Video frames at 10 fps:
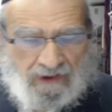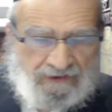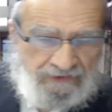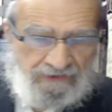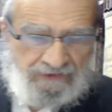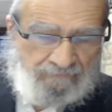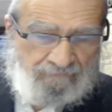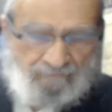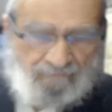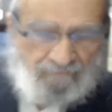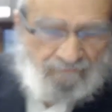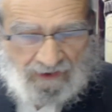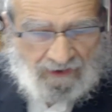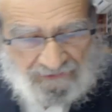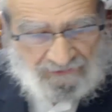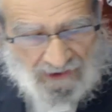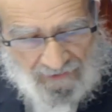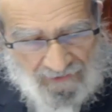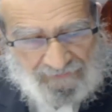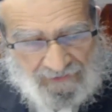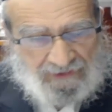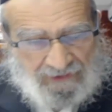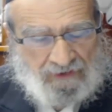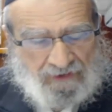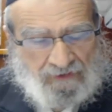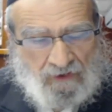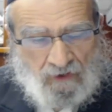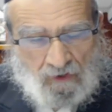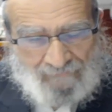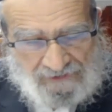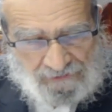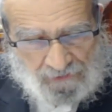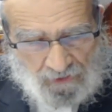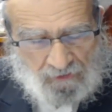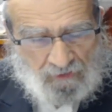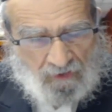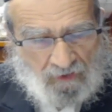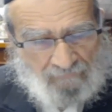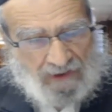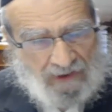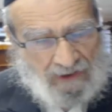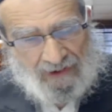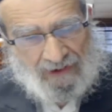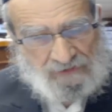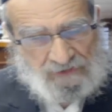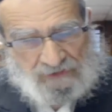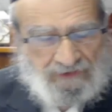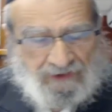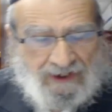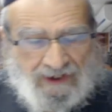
in the realm, in the Dargah of Hasoga, of comprehension,